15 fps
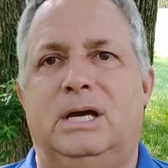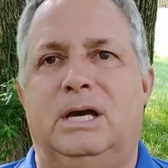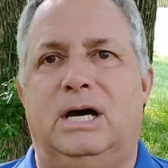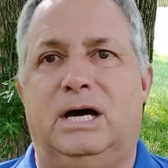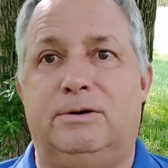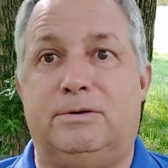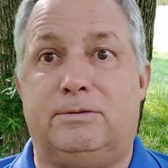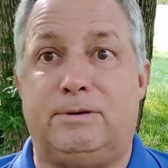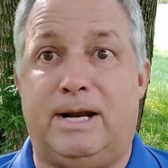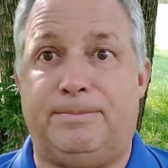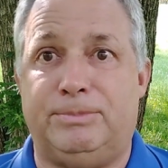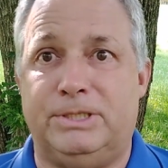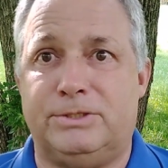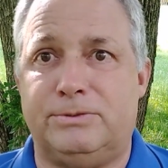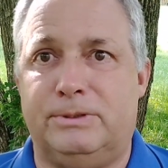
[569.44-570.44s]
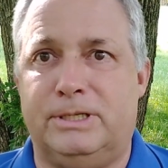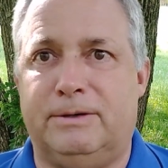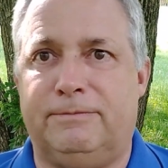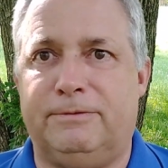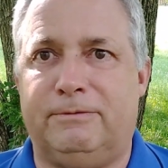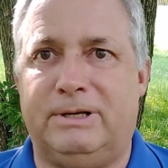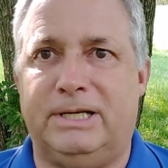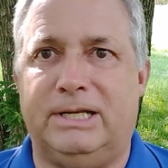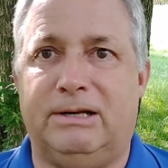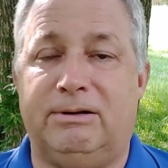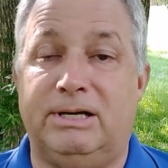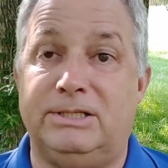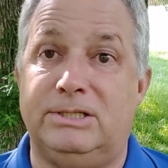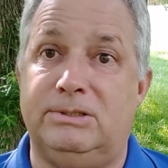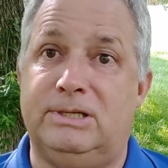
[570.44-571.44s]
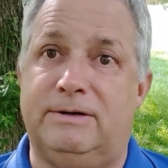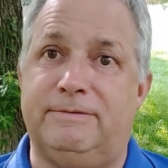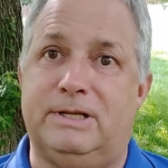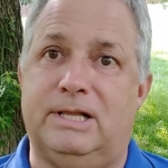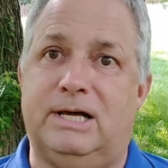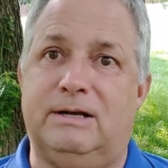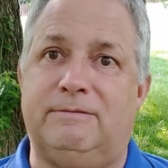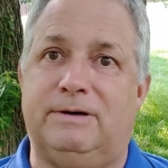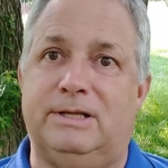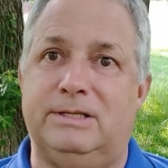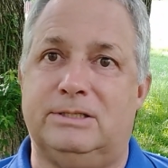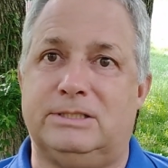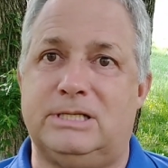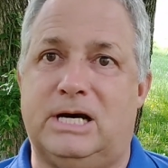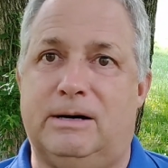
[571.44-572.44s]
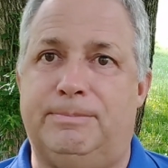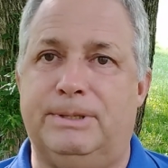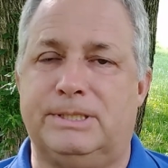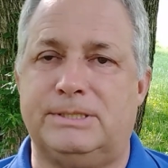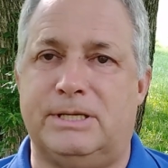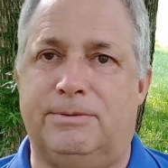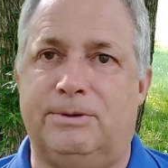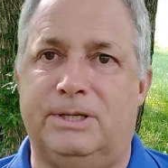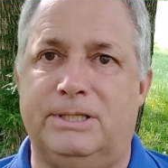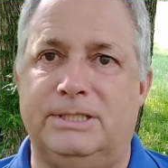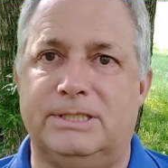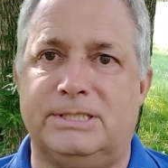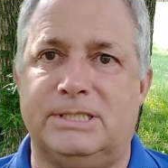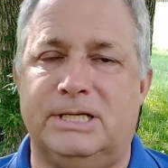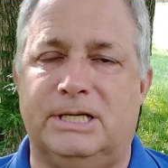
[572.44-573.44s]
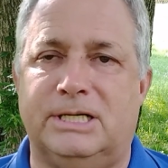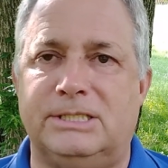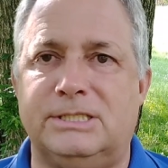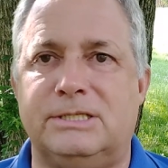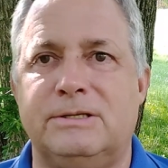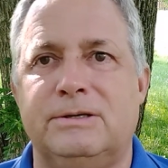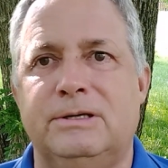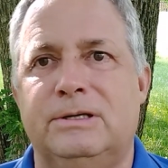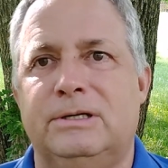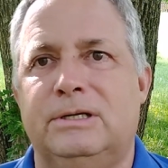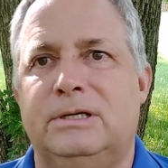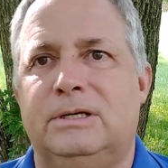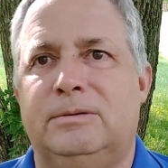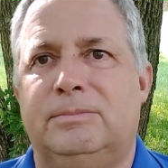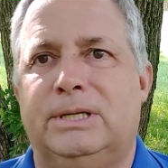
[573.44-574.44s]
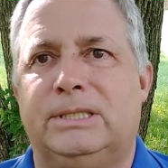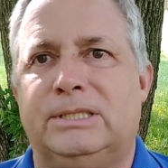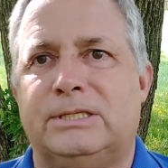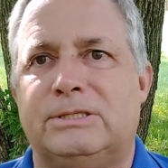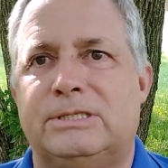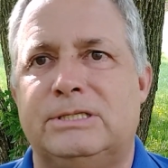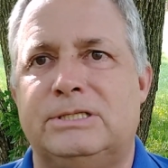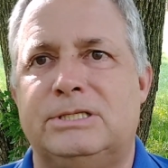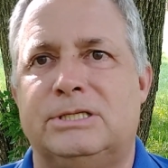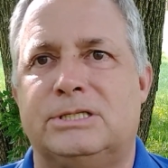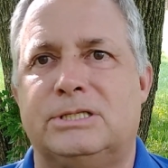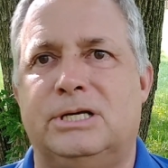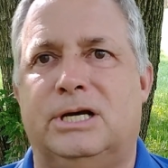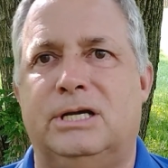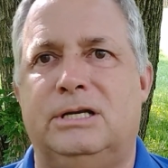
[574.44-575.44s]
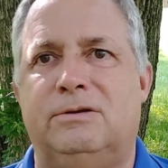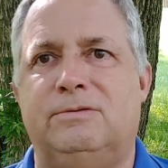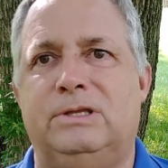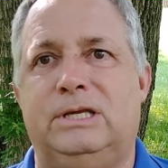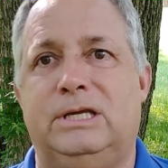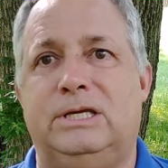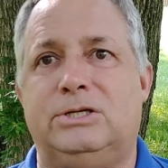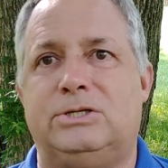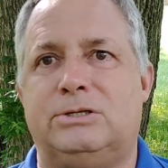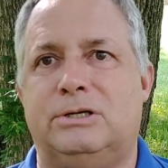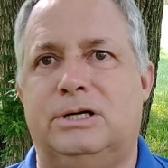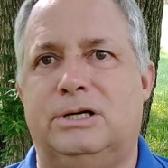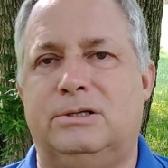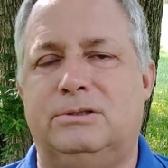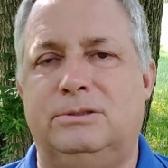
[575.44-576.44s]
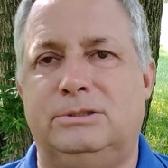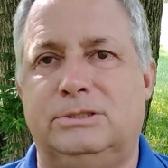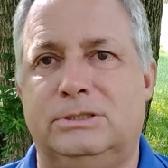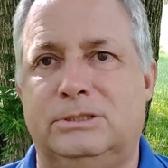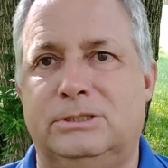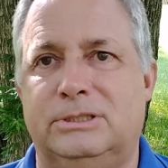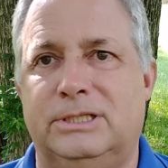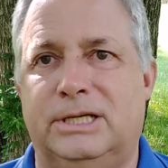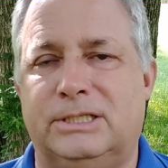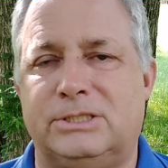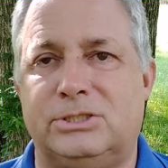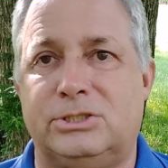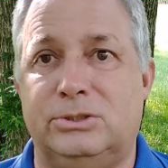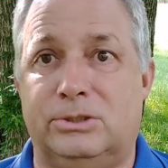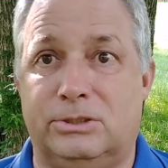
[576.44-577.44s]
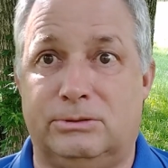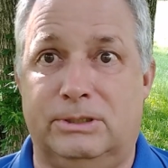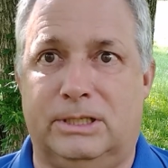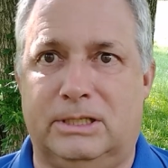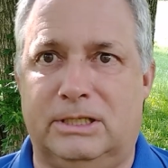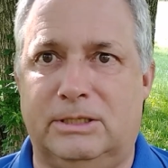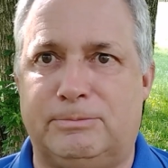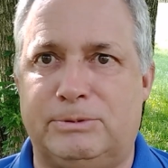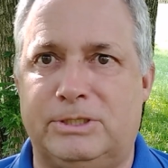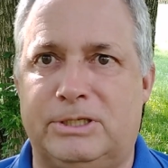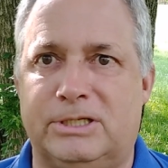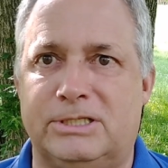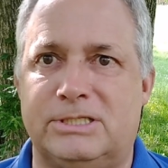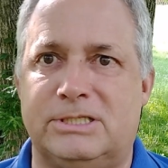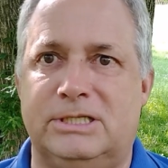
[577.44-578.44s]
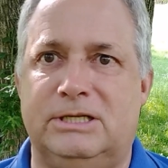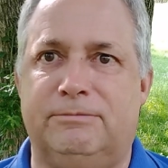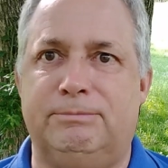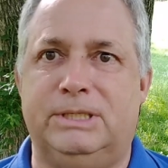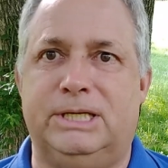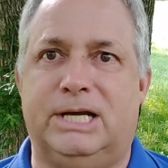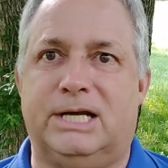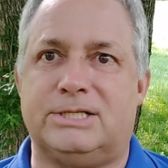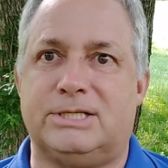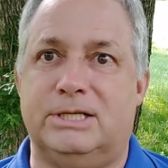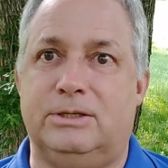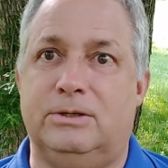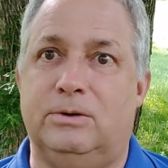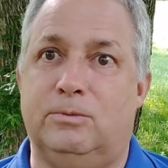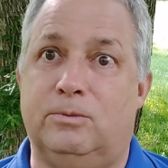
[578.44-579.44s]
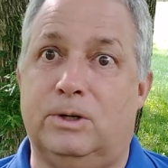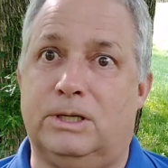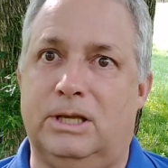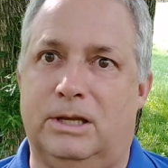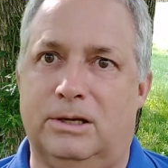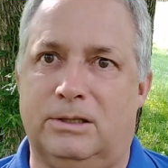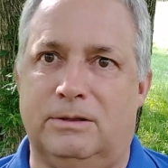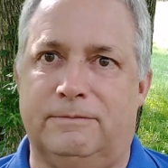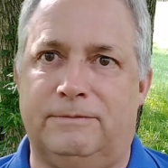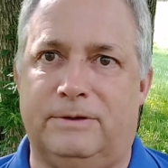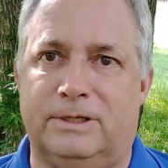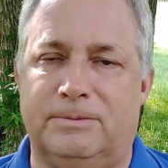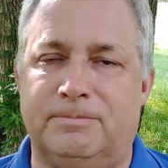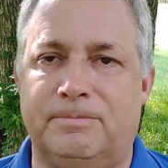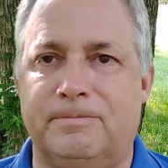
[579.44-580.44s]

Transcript: I will wrap this one up for right now. I do have a lot of other topics I want to discuss, but this is just kind of the intro to the next 2 or 3 clips you're going to see of me actually working on the farm.